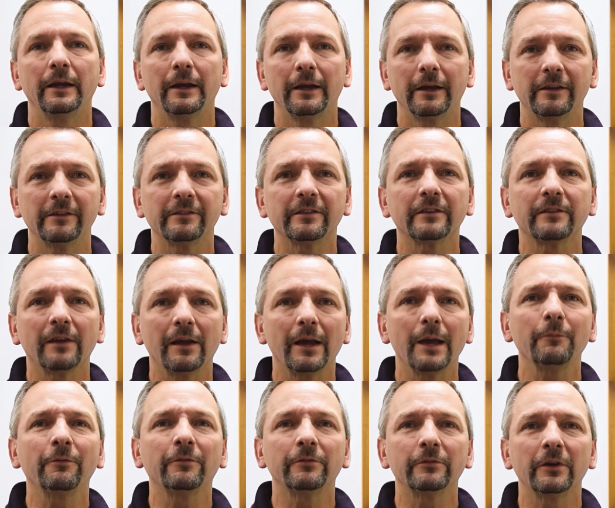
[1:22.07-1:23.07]
It is a
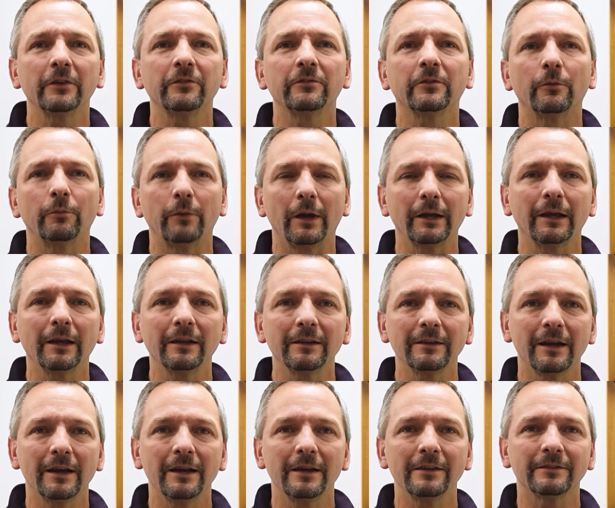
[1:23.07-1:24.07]
time for us to
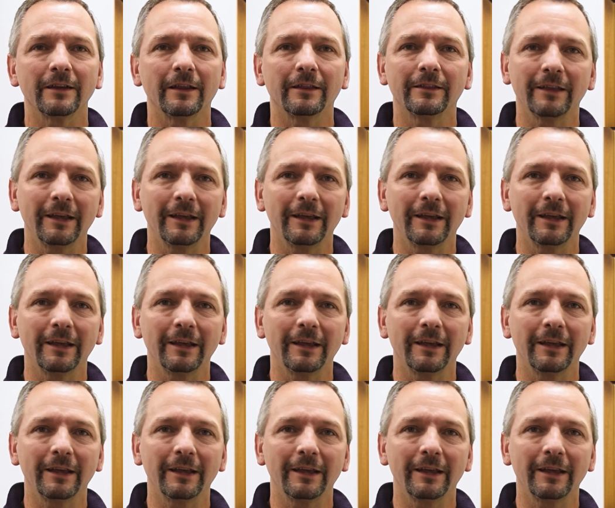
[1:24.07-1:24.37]
recognize and